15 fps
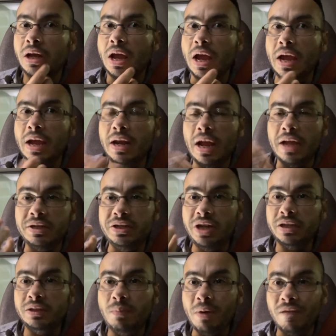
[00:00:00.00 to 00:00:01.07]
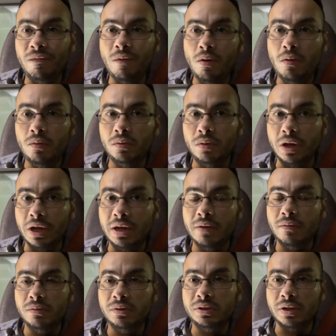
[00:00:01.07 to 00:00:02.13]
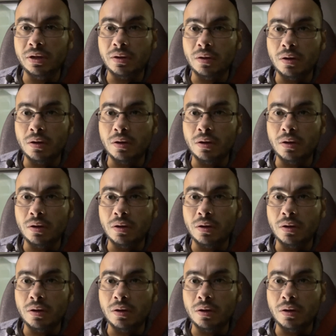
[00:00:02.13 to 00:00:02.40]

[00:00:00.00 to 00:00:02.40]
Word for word: and I checked my phone, and it was